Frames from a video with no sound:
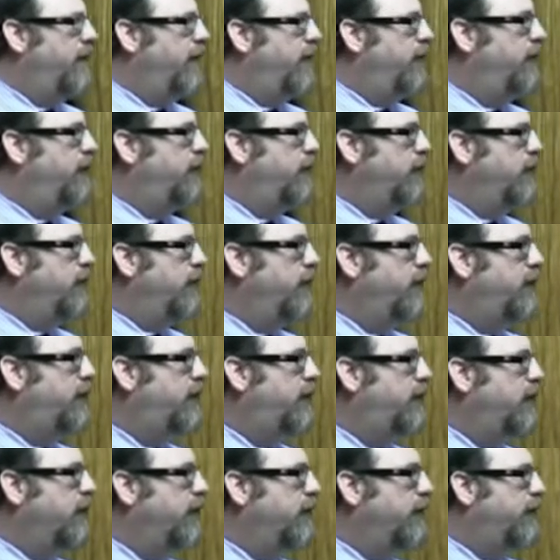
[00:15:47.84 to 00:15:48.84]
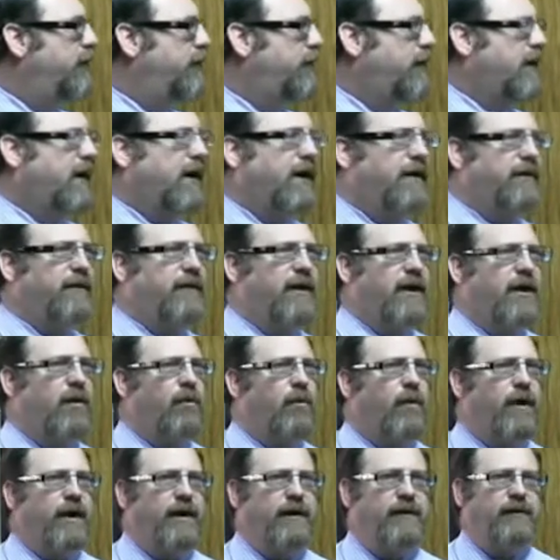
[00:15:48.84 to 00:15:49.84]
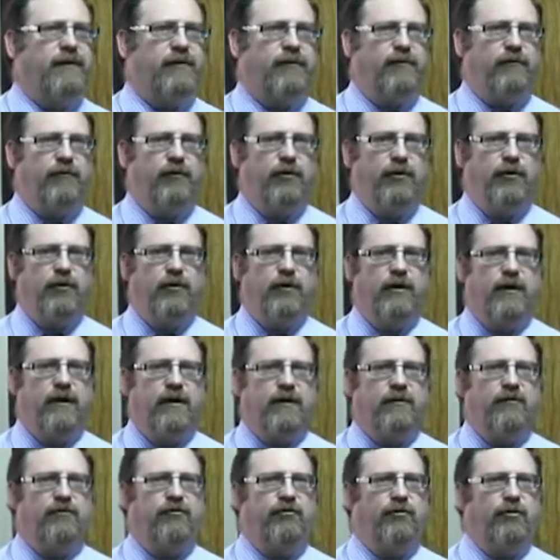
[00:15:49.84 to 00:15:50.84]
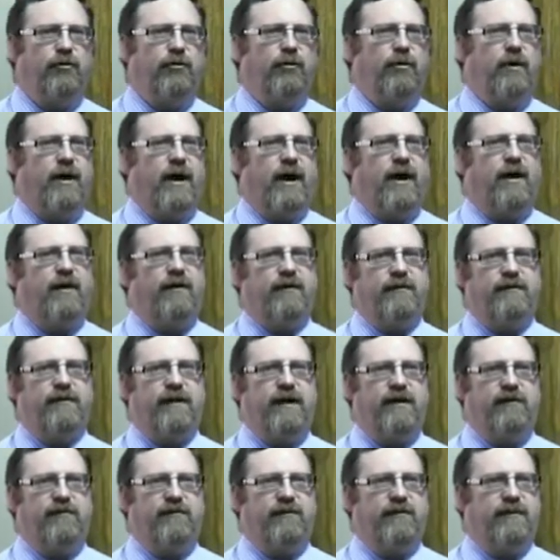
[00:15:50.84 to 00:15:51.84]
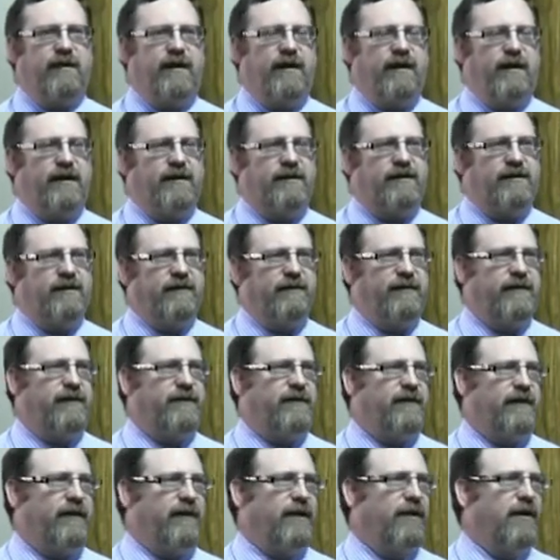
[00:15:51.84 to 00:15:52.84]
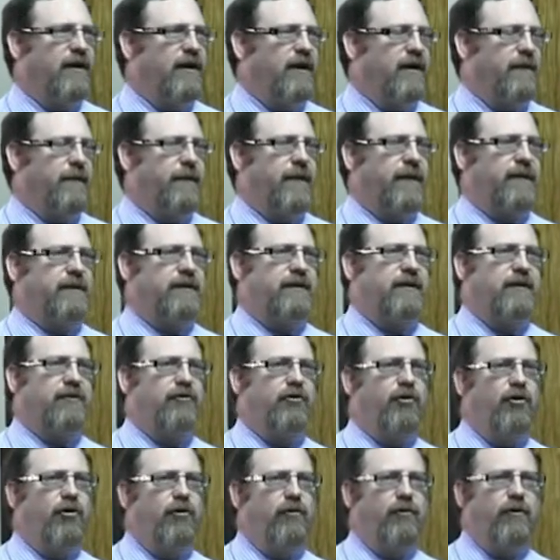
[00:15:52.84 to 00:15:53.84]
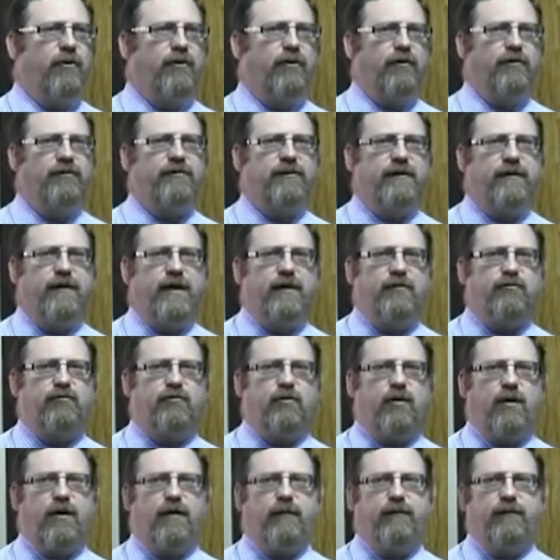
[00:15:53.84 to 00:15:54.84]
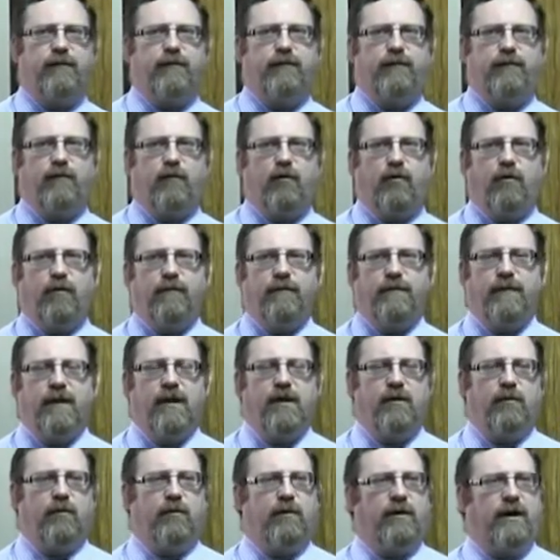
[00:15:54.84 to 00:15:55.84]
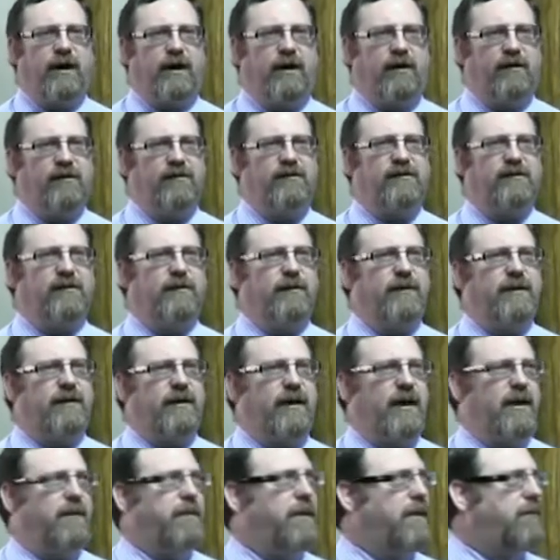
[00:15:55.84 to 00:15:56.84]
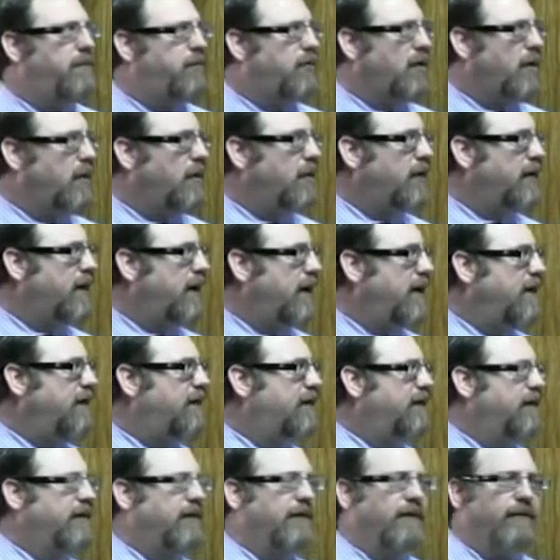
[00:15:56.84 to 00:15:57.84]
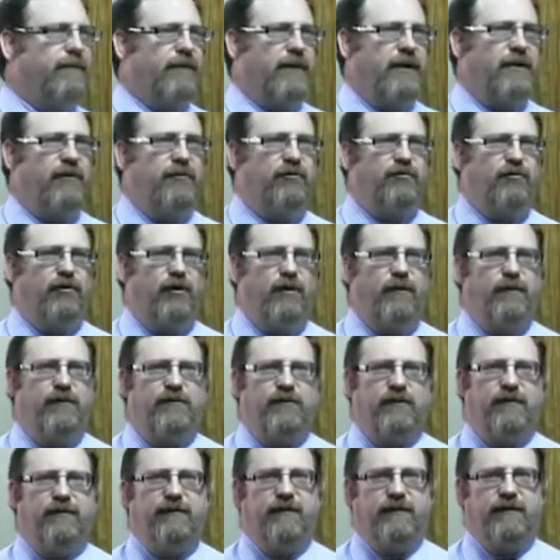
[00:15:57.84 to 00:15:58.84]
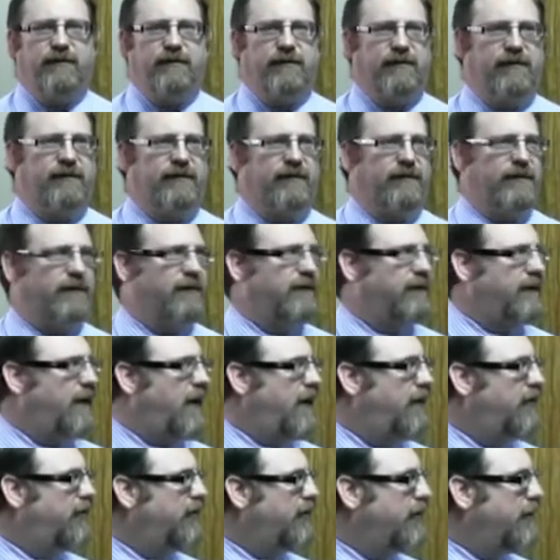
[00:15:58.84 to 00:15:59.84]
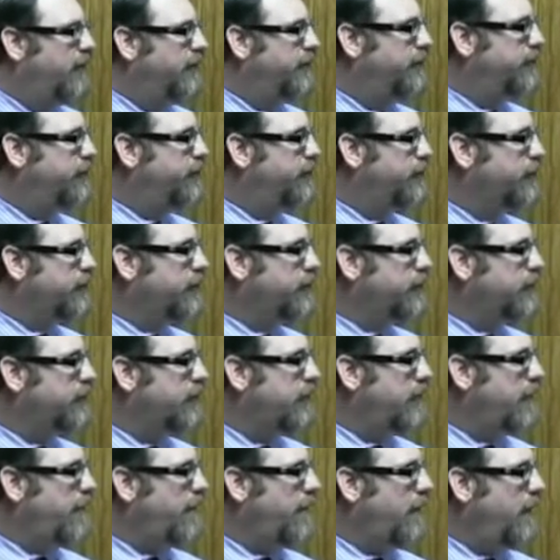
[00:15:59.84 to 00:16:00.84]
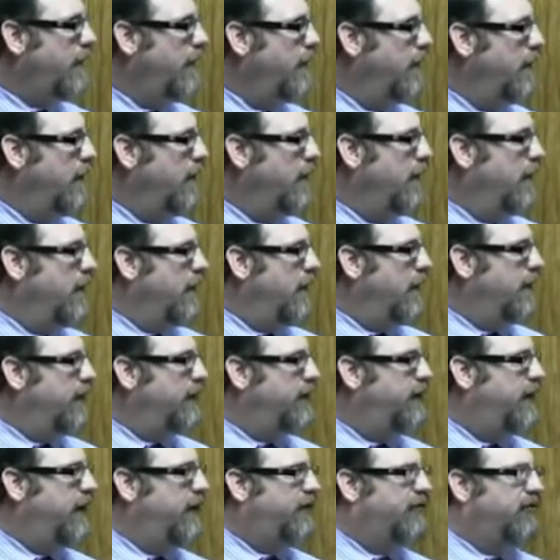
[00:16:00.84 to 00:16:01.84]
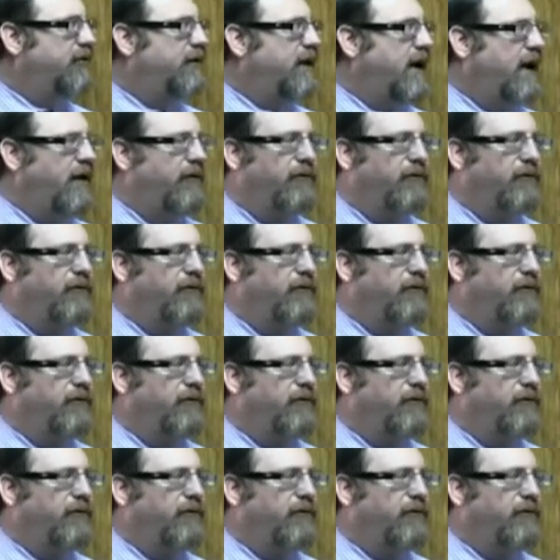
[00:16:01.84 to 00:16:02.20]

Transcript: and those rules still find their way through to our day-to-day activity. But the new rules in their draft form will ultimately be promulgated in terms of this section. Section